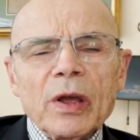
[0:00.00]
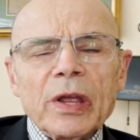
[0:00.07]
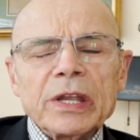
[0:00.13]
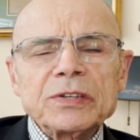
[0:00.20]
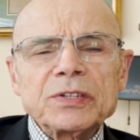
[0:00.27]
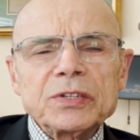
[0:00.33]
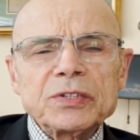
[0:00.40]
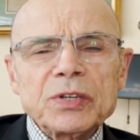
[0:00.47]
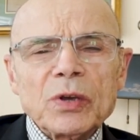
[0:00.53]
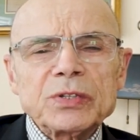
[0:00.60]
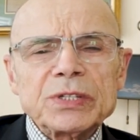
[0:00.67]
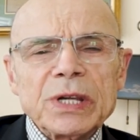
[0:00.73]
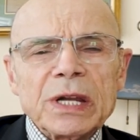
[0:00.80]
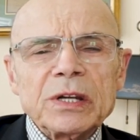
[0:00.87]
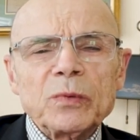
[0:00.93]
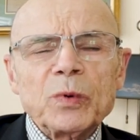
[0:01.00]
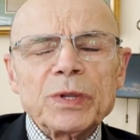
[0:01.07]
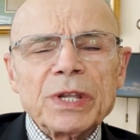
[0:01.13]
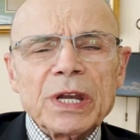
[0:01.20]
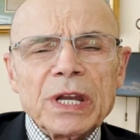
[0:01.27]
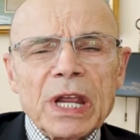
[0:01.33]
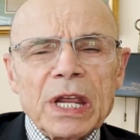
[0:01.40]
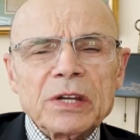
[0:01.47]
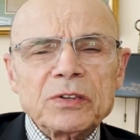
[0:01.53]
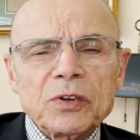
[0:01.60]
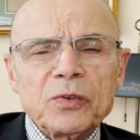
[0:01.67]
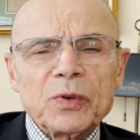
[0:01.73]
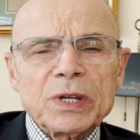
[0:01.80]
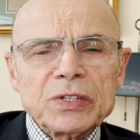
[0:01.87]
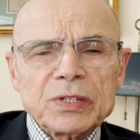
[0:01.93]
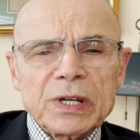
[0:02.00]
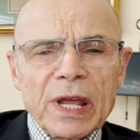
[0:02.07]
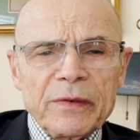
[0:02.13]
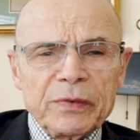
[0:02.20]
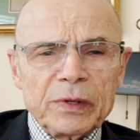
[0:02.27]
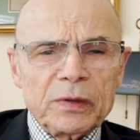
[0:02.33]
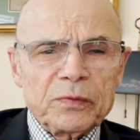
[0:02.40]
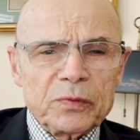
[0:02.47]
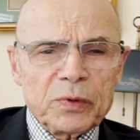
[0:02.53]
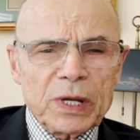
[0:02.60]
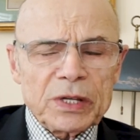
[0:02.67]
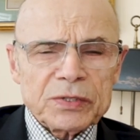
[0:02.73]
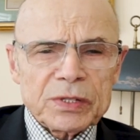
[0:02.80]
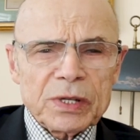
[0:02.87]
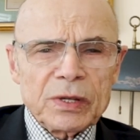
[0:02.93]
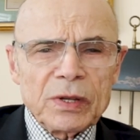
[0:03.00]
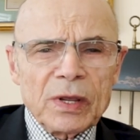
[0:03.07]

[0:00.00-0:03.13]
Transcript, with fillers: is associated with an increased level of risk.